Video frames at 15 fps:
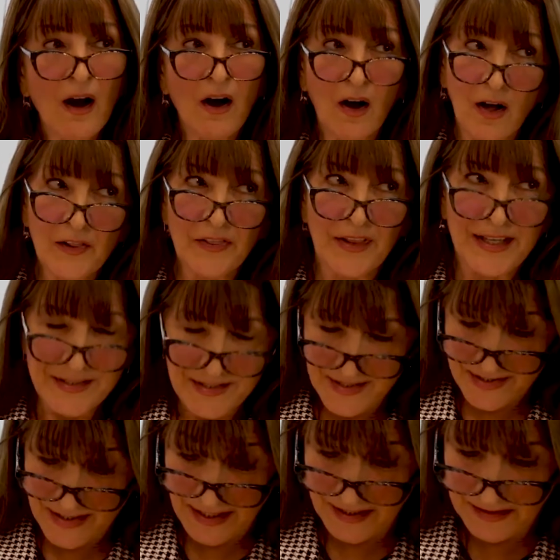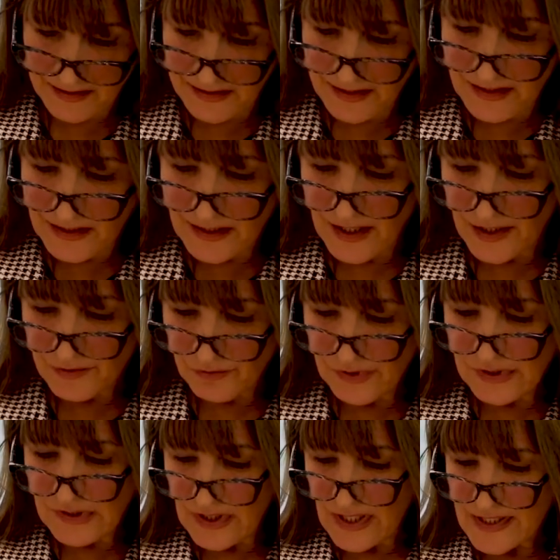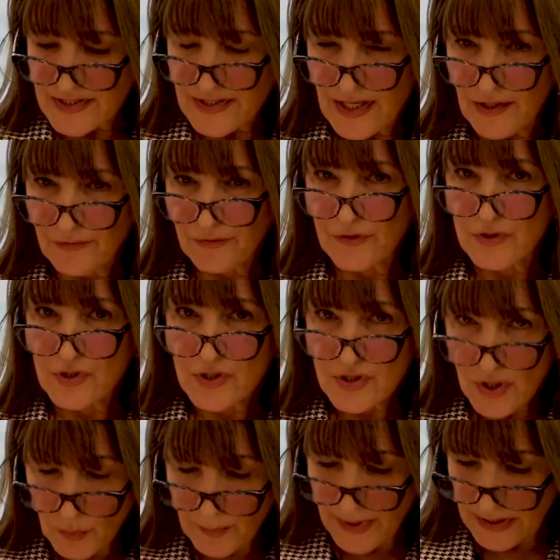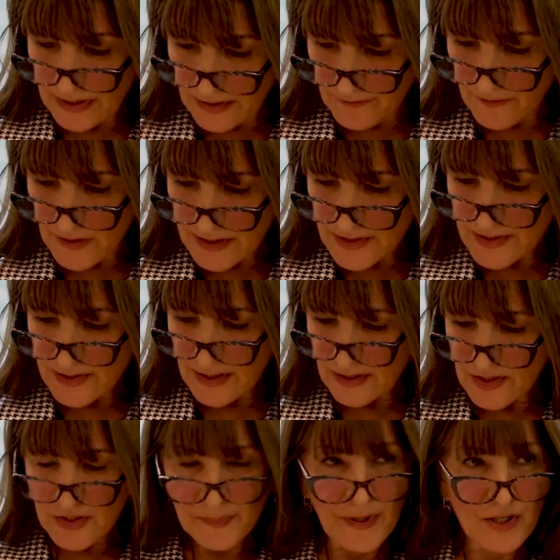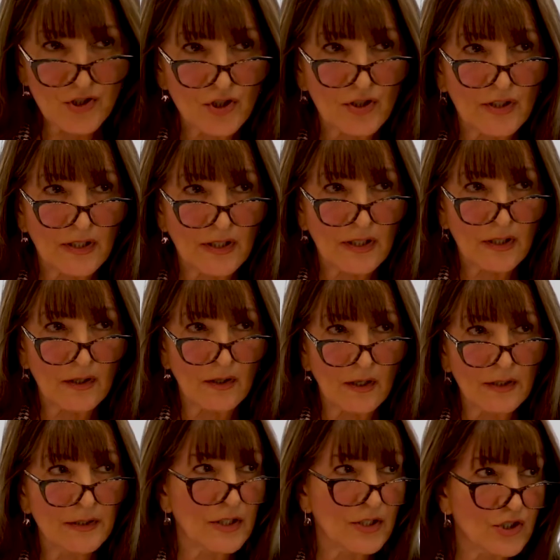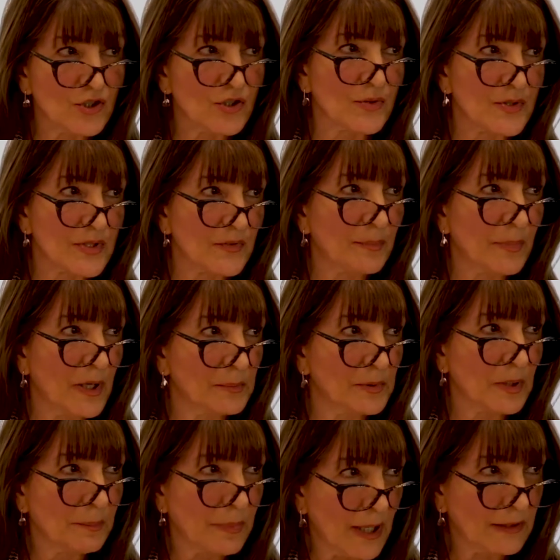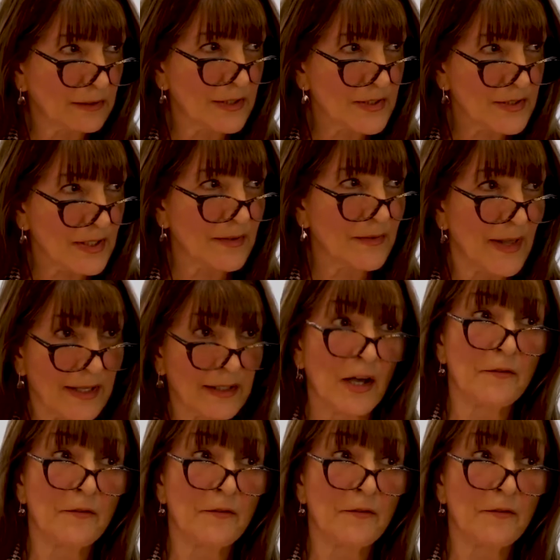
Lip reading: All that said, I realize that for so many of us, and especially on issues of public policy that